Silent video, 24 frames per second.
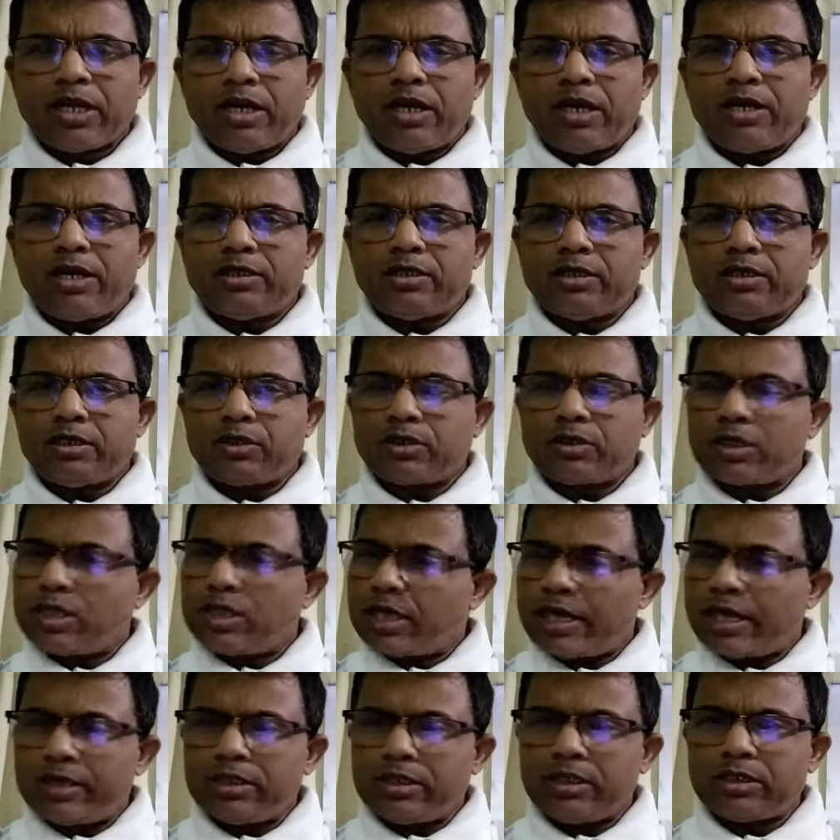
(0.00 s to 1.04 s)
and you can
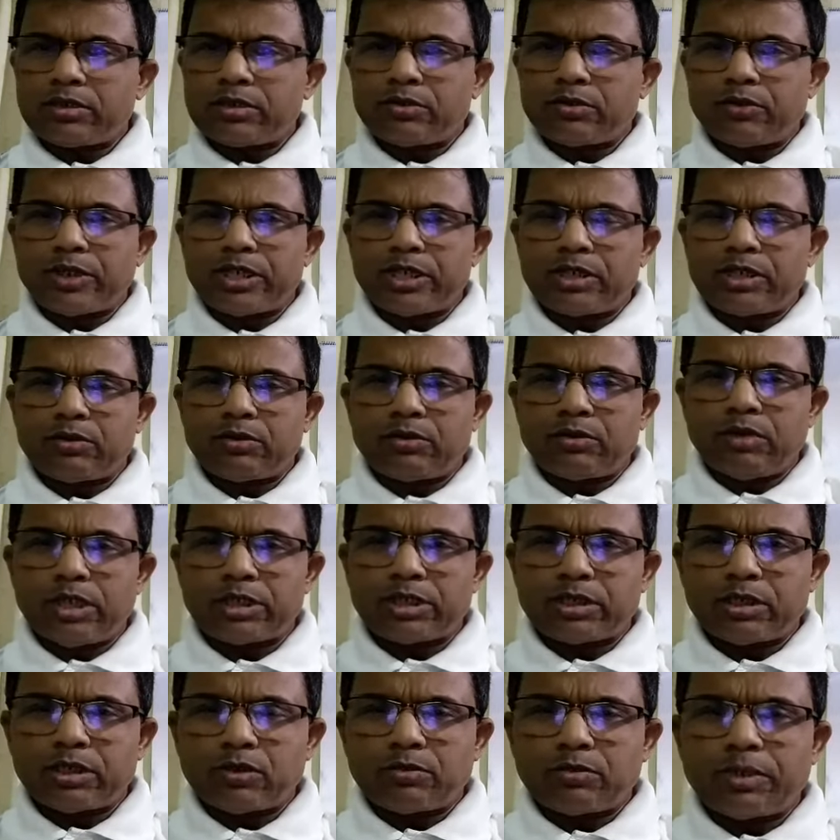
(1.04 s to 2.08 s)
learn it when you
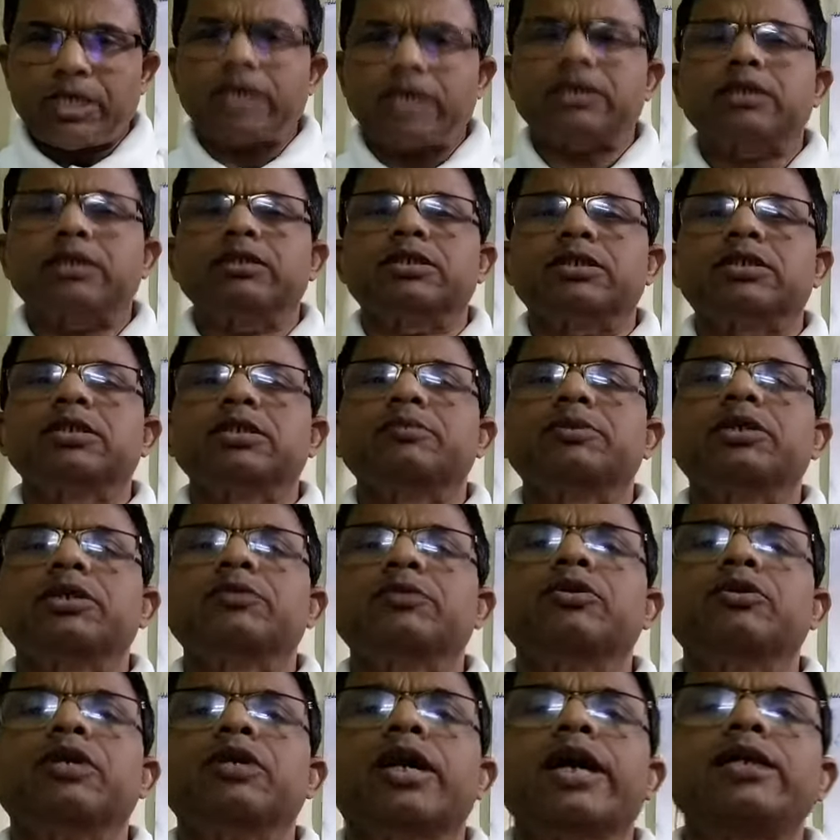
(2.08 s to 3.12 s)
listen to my lecture at the same
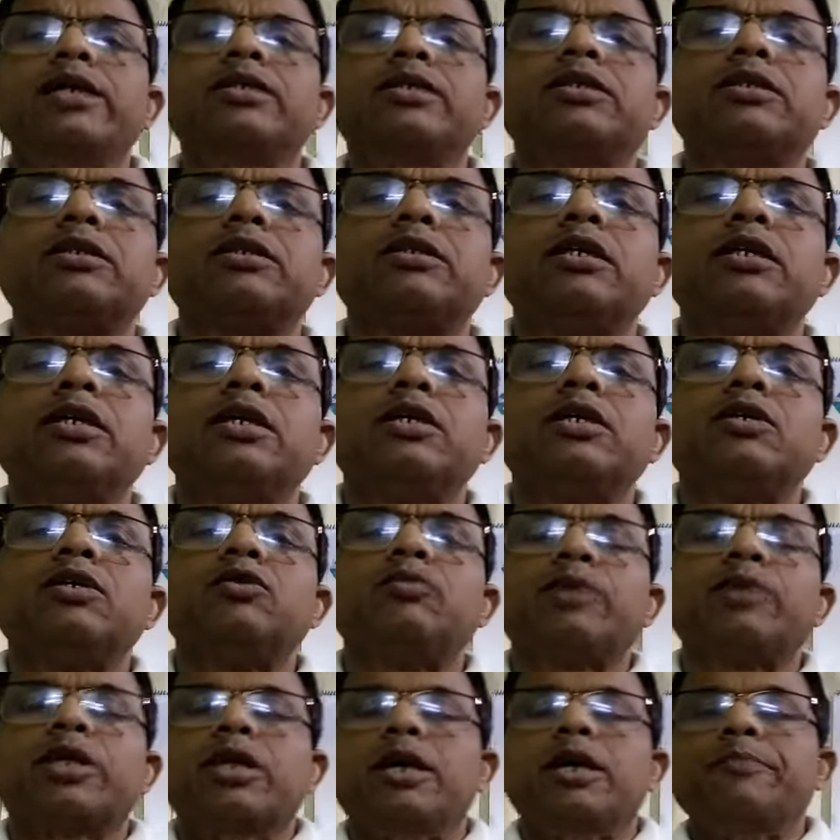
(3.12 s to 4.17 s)
time you write it you
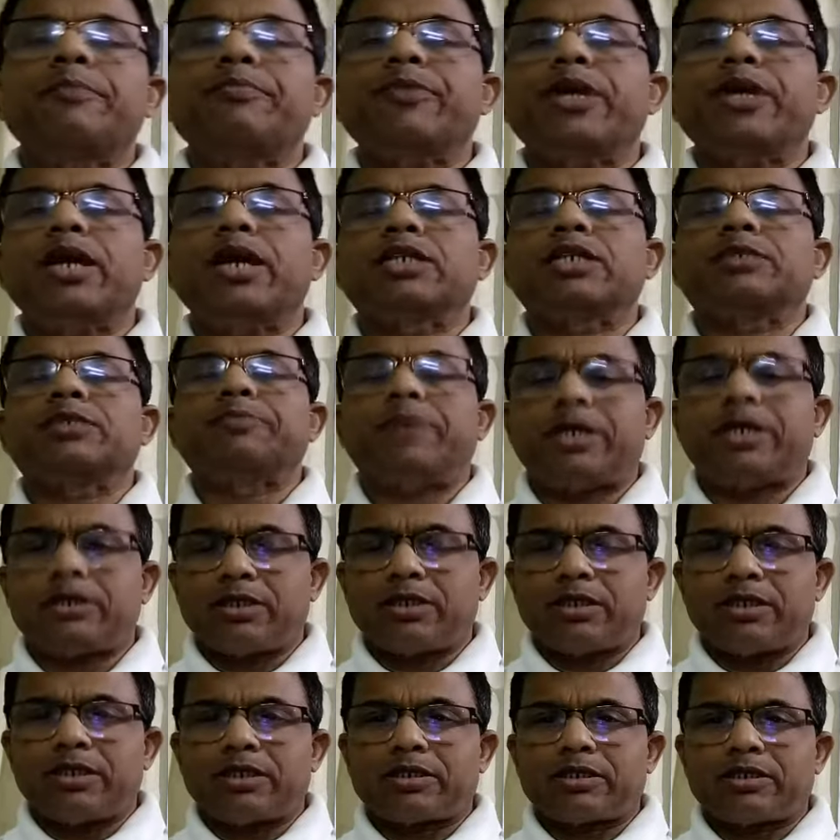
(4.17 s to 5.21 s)
become expert
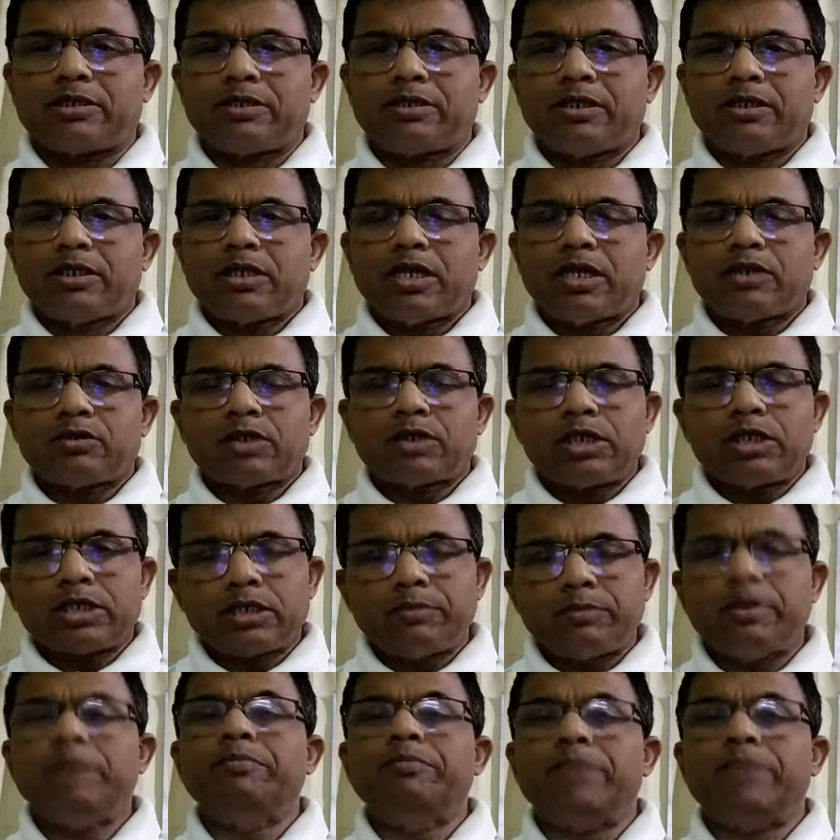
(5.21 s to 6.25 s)
in it and you can
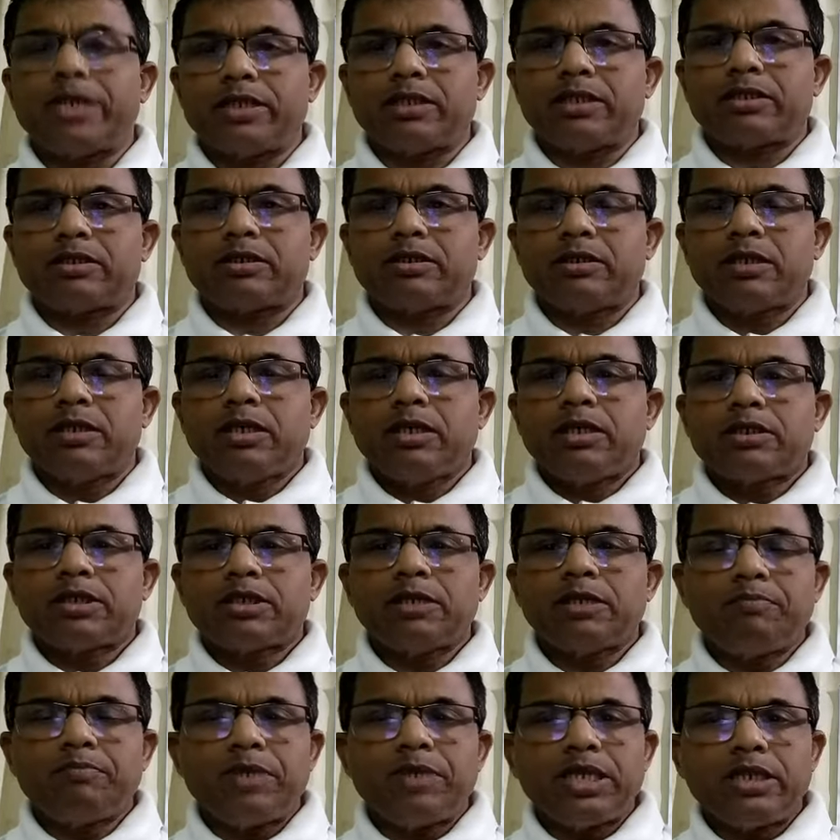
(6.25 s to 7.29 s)
remember it
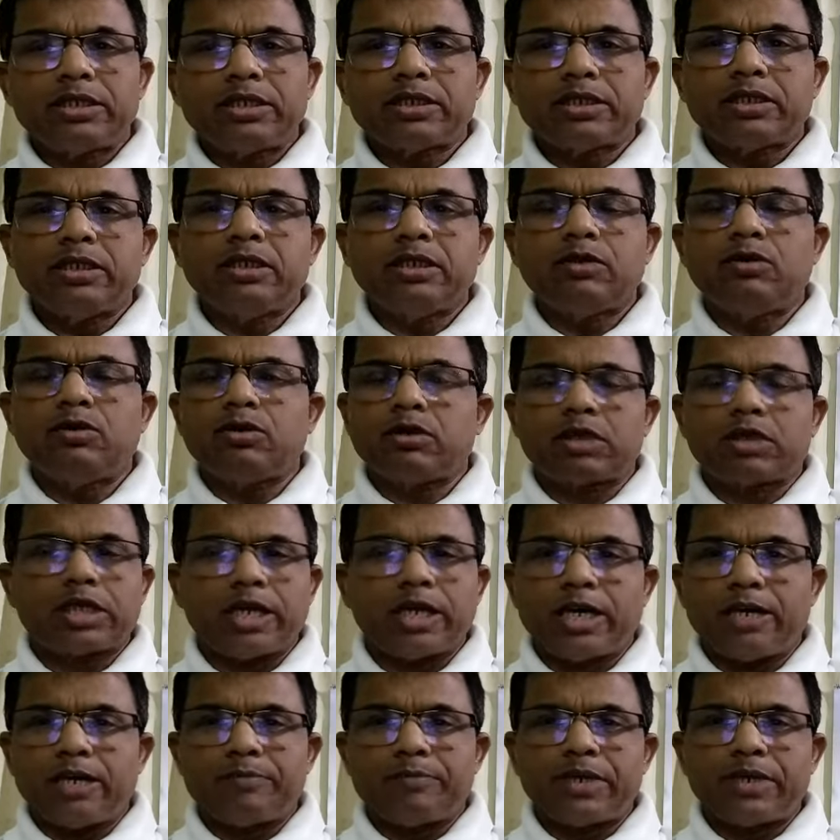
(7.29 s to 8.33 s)
simply listening will not
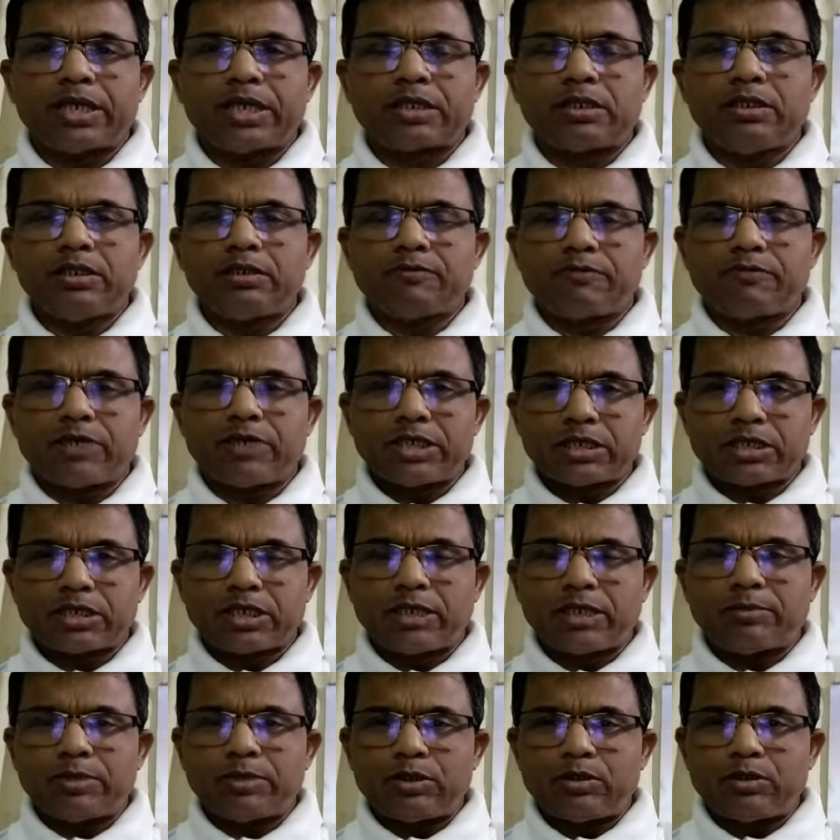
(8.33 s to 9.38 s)
help at least first
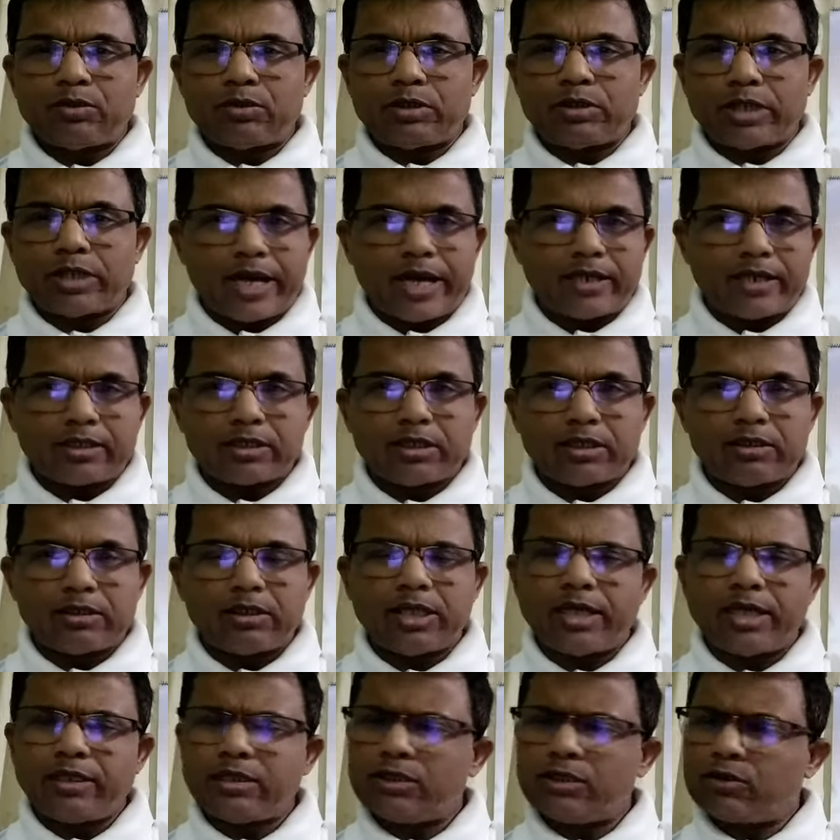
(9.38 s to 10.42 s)
time you write and
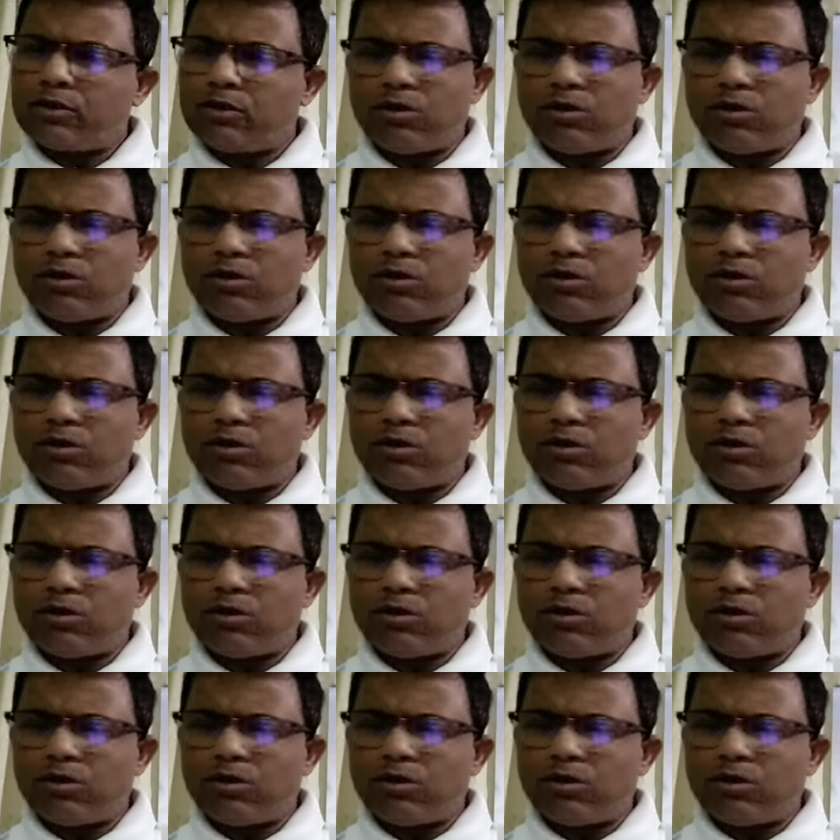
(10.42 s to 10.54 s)
then you